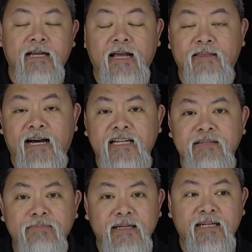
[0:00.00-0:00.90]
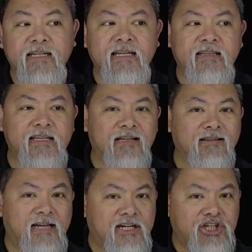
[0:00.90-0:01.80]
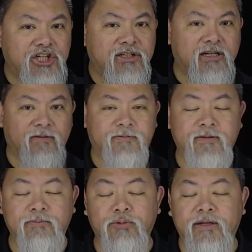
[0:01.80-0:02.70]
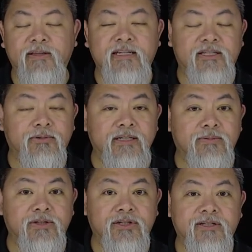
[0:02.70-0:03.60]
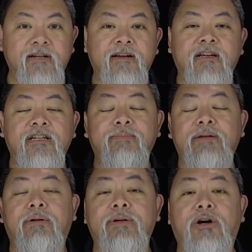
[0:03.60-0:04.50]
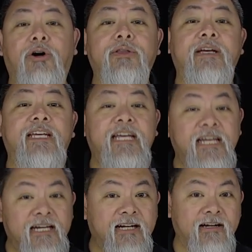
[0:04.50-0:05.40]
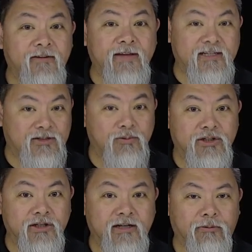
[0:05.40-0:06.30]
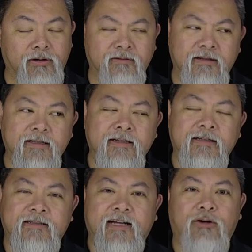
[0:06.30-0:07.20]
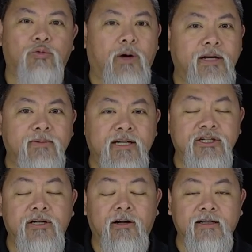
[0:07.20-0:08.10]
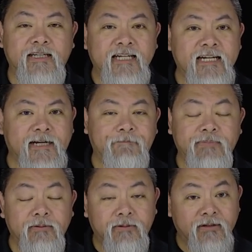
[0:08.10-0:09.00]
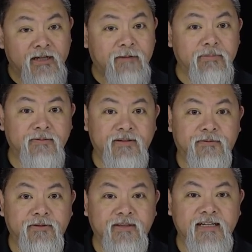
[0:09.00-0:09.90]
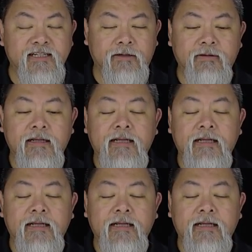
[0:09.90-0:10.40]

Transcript: and that is beginning the election of one of these three switches to be what we call the king of that switching network. Now, why do we actually call it king? Well, there are a couple of different things here.